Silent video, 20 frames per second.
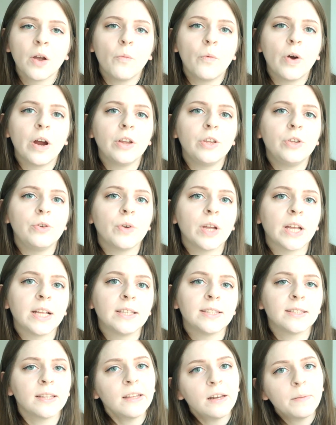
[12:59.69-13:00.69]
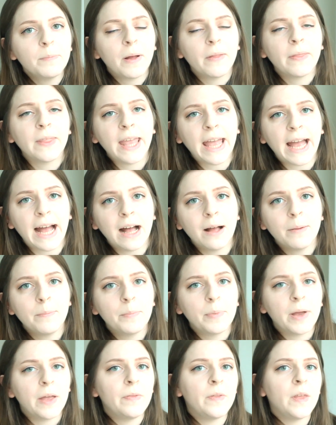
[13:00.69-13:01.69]
where you can sign up on the
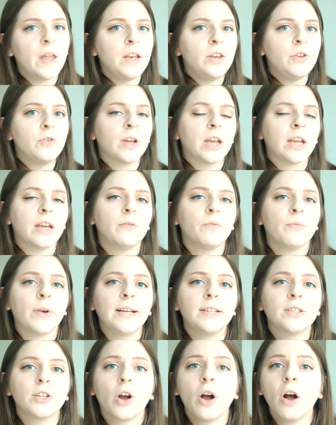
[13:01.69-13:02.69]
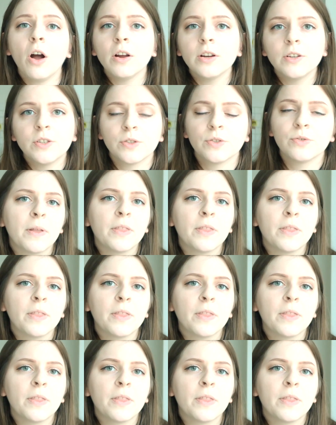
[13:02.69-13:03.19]
app and then you can rent cars.